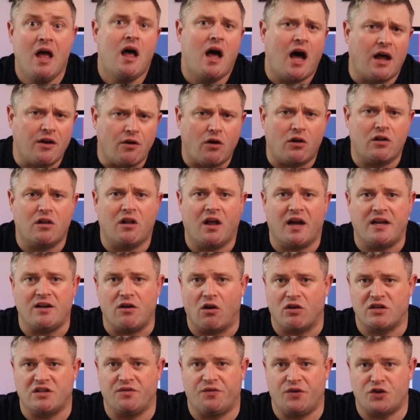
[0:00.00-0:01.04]
an online
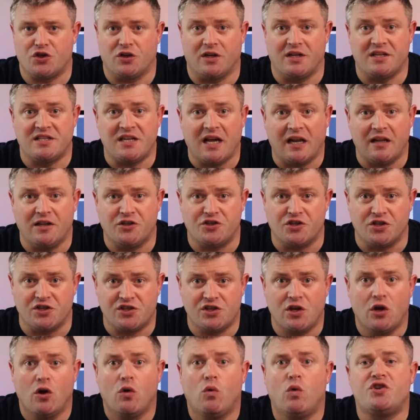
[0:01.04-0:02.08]
artificial
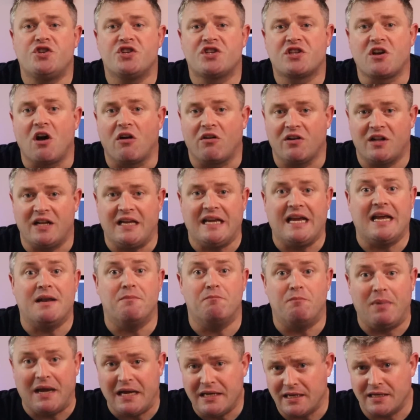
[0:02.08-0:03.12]
intelligence which is currently in
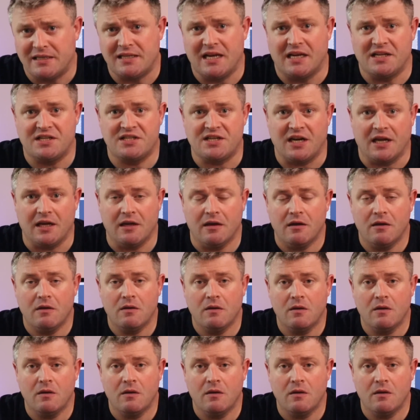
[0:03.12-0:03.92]
beta testing.